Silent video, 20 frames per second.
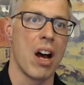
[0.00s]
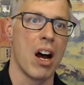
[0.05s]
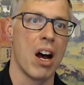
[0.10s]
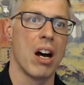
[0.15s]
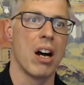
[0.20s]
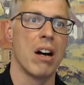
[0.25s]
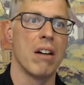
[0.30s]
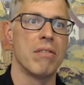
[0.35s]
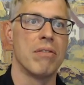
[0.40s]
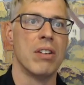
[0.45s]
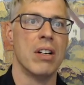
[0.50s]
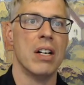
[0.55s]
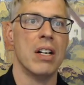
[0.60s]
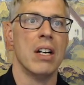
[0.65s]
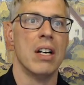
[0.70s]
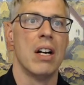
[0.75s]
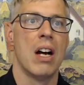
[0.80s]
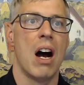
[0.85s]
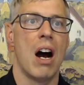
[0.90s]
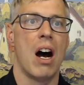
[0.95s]
of
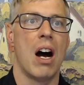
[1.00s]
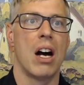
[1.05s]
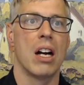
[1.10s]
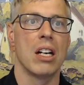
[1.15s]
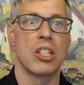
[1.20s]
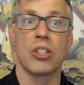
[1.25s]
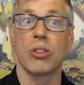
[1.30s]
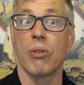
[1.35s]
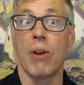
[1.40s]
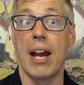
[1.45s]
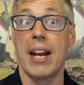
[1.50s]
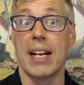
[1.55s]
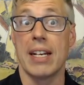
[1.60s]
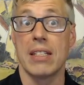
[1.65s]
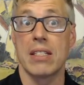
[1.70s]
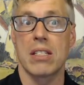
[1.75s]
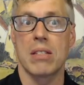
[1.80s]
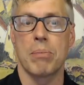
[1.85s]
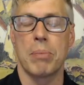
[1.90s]
credits.